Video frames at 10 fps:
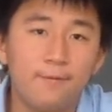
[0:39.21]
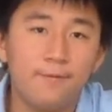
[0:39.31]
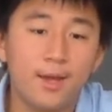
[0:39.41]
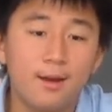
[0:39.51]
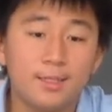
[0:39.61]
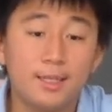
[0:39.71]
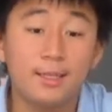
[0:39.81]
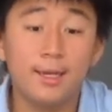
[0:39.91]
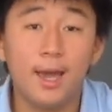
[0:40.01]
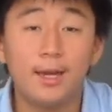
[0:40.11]
figures
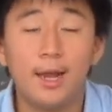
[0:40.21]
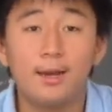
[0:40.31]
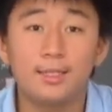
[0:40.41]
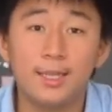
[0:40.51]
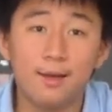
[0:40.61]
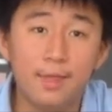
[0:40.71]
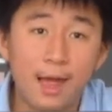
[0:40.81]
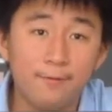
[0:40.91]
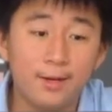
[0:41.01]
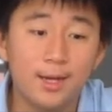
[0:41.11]
indicate that the South
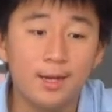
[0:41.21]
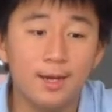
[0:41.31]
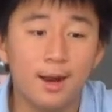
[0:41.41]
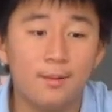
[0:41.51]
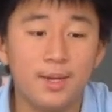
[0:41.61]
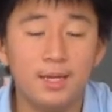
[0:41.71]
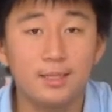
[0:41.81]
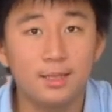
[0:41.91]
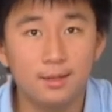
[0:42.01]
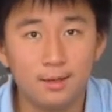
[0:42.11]
African economy
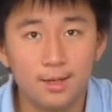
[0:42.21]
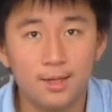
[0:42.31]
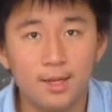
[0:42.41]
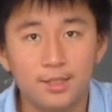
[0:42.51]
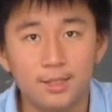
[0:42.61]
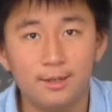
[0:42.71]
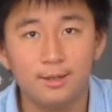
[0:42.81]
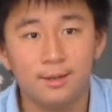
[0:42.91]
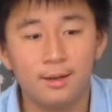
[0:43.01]
is in good condition.